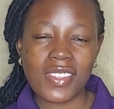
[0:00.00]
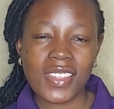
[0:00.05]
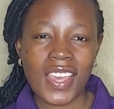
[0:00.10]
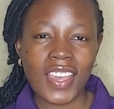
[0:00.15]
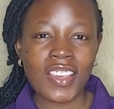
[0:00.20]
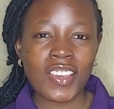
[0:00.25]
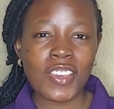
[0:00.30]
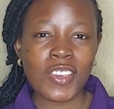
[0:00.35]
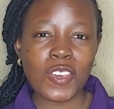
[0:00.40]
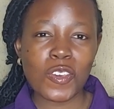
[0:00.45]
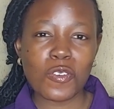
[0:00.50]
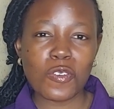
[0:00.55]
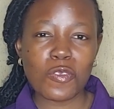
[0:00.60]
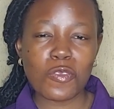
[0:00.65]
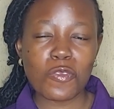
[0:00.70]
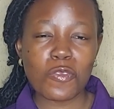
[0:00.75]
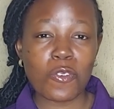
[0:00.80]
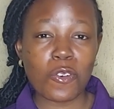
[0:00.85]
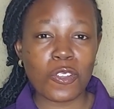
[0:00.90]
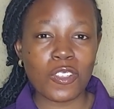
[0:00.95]
Thank
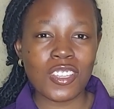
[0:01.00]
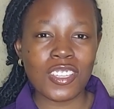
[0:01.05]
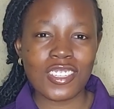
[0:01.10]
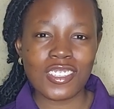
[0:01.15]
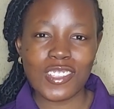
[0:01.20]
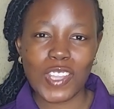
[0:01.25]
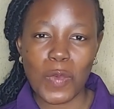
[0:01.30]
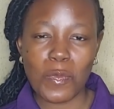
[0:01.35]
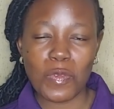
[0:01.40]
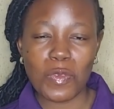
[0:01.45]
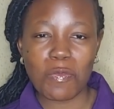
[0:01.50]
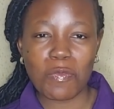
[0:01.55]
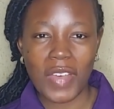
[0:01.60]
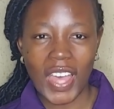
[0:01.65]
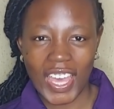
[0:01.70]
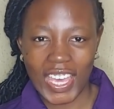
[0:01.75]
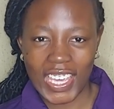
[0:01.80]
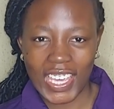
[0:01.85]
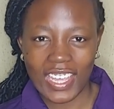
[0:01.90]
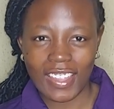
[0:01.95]
you for stopping
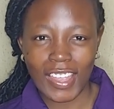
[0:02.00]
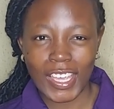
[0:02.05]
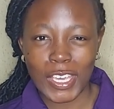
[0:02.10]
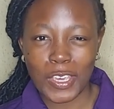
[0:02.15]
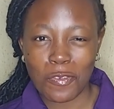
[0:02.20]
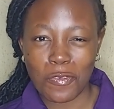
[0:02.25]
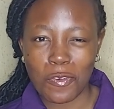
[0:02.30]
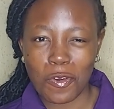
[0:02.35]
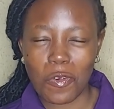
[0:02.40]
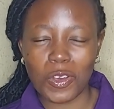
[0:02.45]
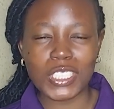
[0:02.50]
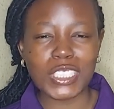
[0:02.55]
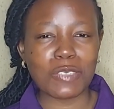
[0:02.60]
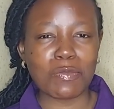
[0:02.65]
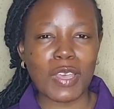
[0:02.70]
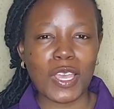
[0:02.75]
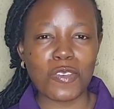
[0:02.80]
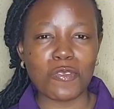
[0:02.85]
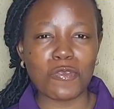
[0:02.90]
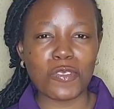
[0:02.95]
by here. Thank you for
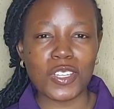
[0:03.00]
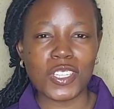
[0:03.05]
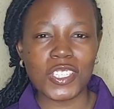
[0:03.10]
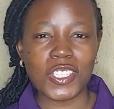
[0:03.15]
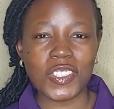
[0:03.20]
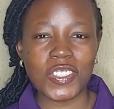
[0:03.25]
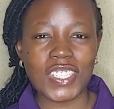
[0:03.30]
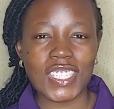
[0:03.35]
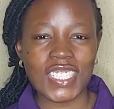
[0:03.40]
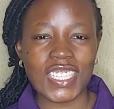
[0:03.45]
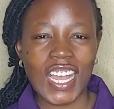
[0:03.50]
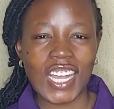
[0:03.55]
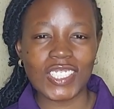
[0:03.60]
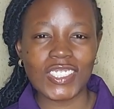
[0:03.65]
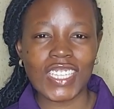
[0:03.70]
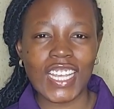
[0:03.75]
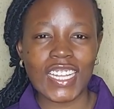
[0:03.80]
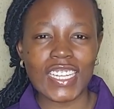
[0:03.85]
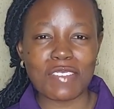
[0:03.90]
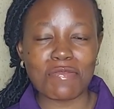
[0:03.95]
watching my videos. It
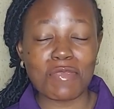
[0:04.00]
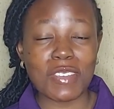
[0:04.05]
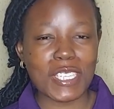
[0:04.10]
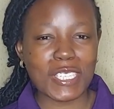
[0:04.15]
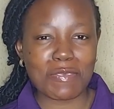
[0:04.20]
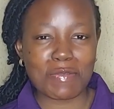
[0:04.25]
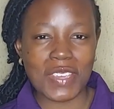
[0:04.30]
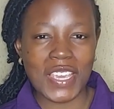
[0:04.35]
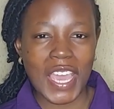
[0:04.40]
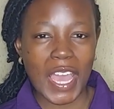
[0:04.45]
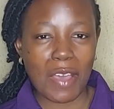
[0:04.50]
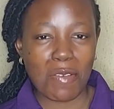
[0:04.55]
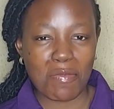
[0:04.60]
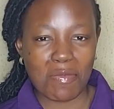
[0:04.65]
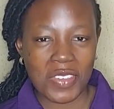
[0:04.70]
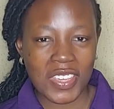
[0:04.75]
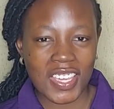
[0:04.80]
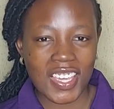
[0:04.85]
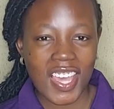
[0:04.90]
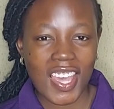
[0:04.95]
actually makes me
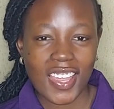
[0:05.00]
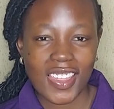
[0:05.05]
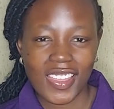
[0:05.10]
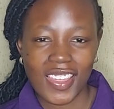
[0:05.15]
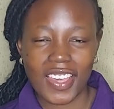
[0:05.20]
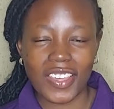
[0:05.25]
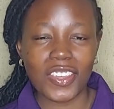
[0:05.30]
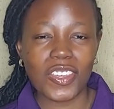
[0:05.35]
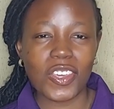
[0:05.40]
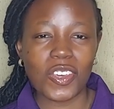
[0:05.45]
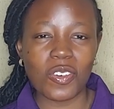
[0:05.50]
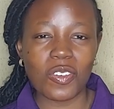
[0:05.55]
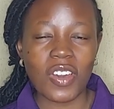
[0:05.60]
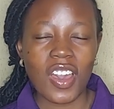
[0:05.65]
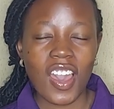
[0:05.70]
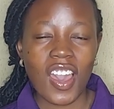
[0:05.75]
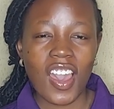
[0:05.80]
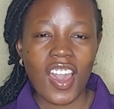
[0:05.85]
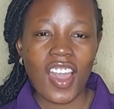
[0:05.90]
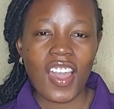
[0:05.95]
happy. Thank you.